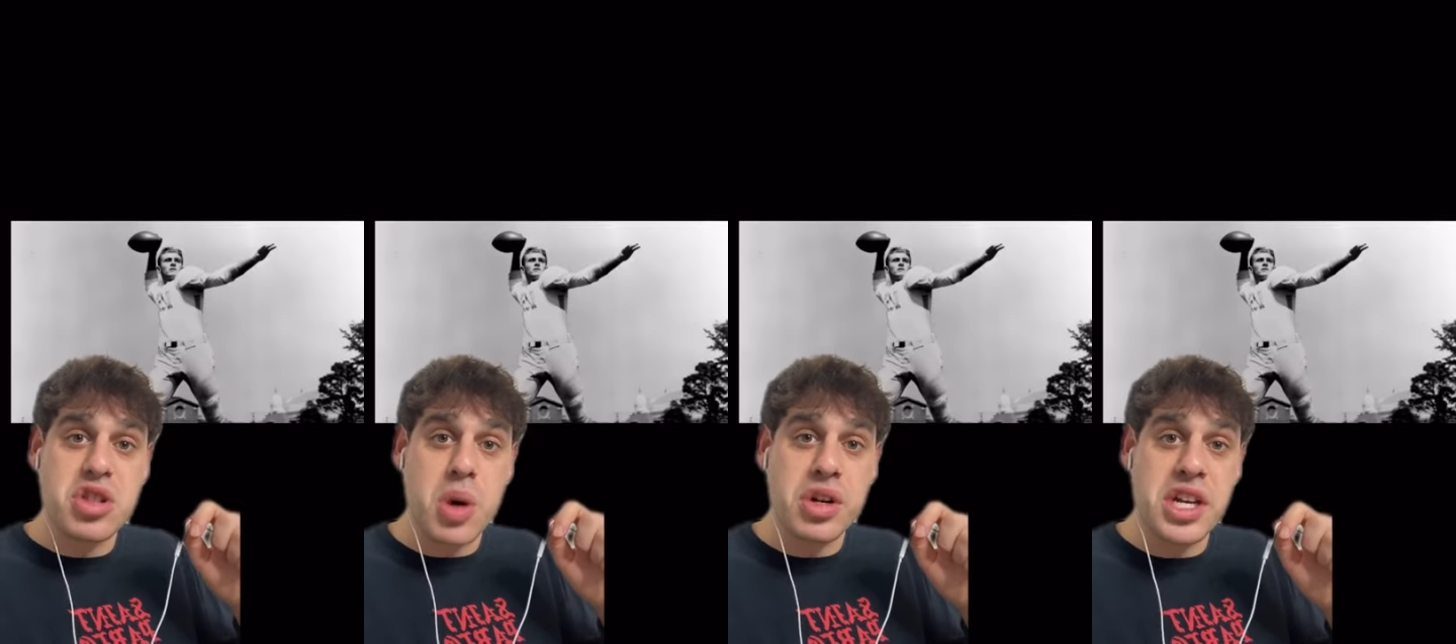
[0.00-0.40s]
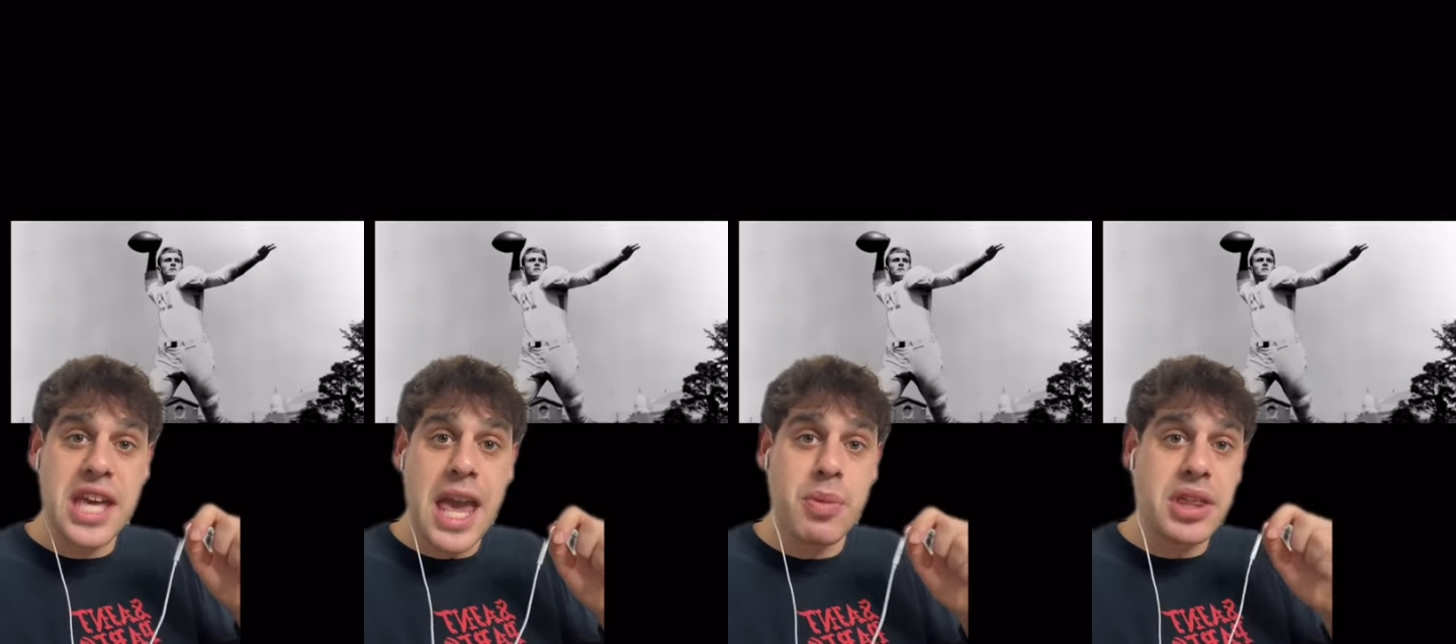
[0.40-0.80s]
thrown in a
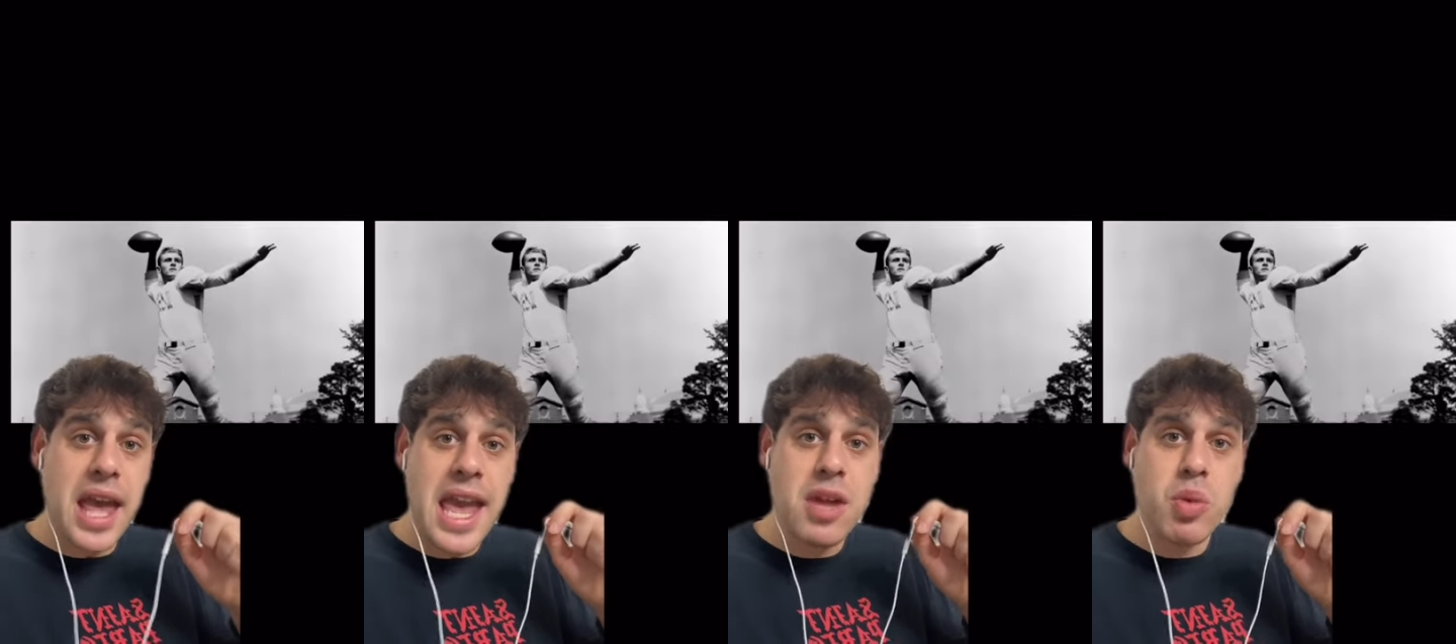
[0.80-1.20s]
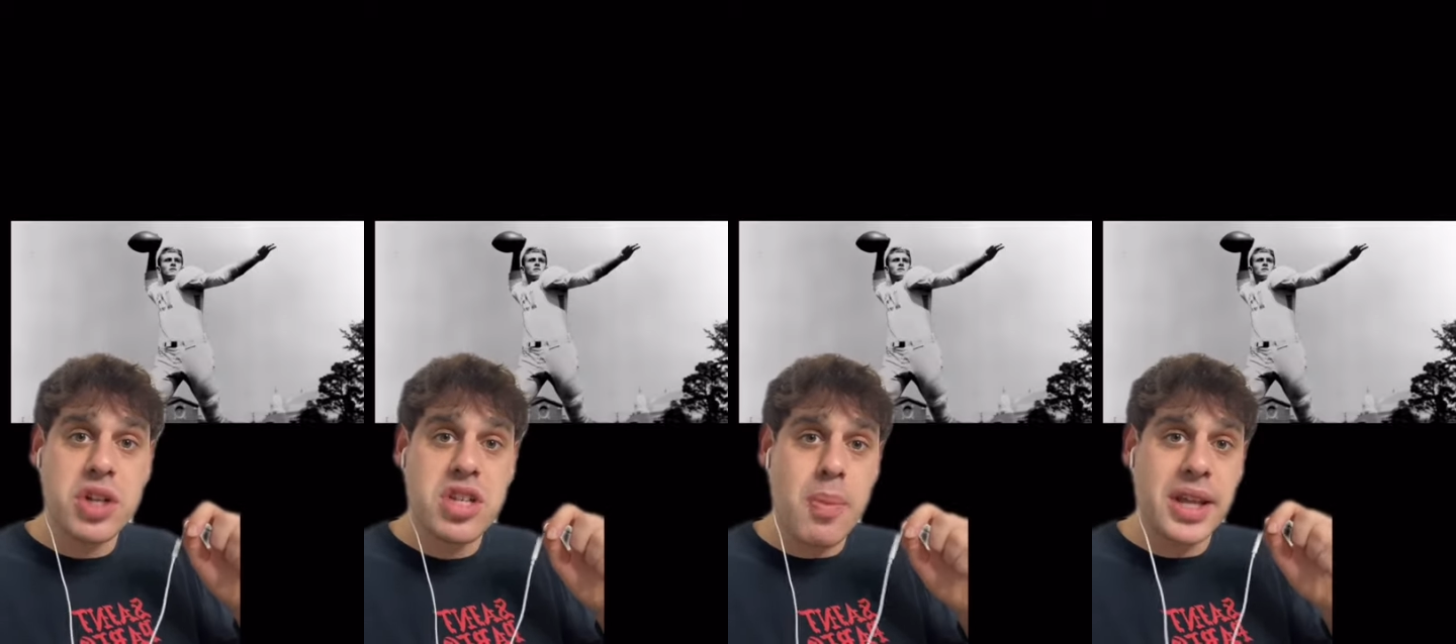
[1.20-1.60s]
game with eight while
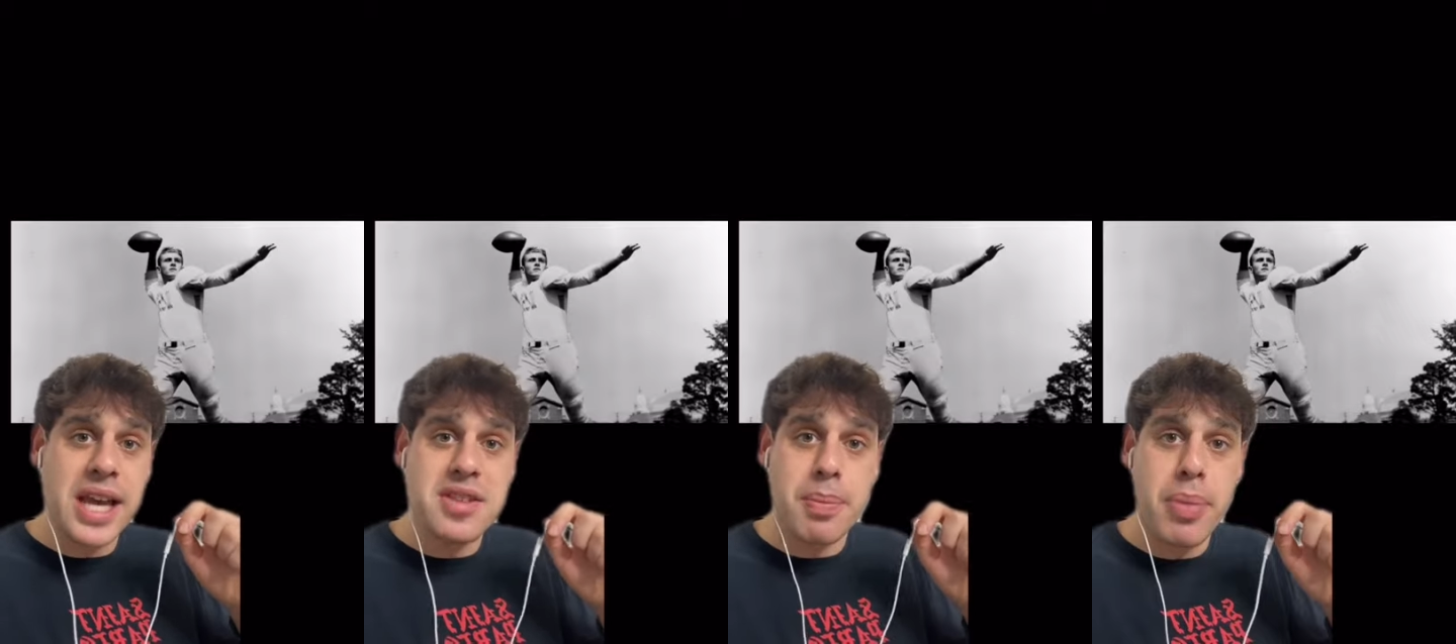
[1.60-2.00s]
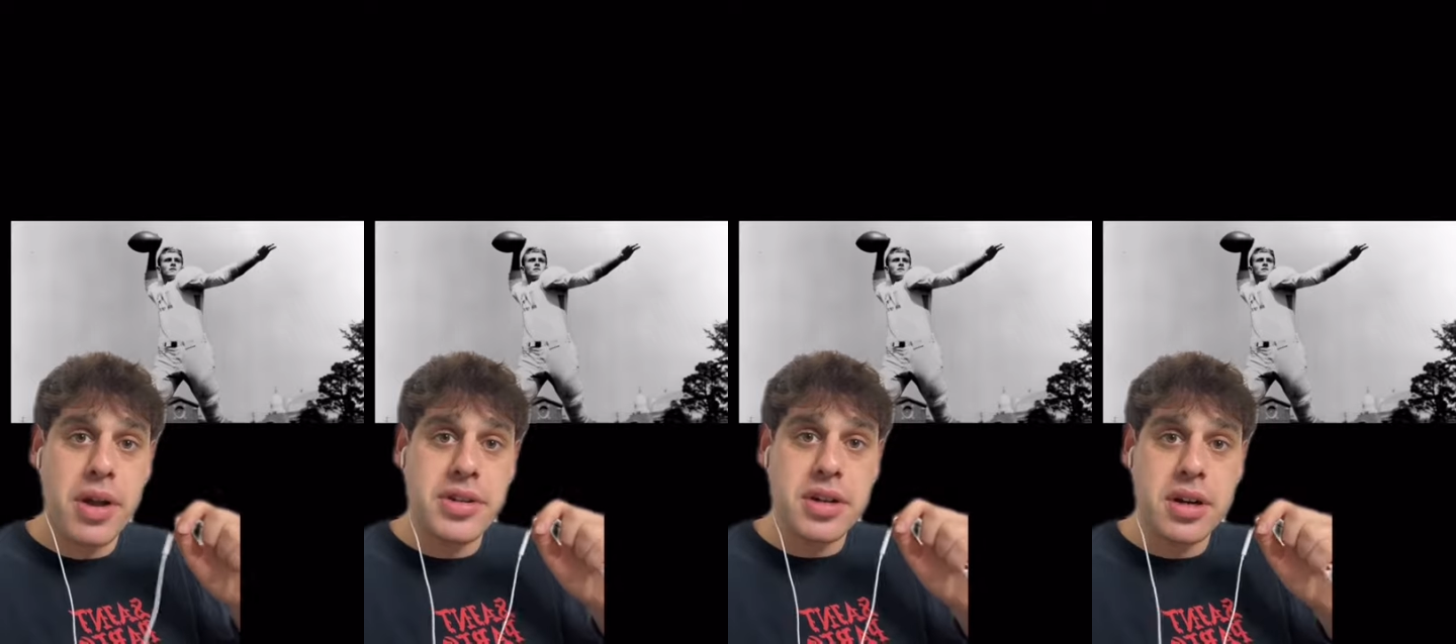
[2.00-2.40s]
doubling as a punter.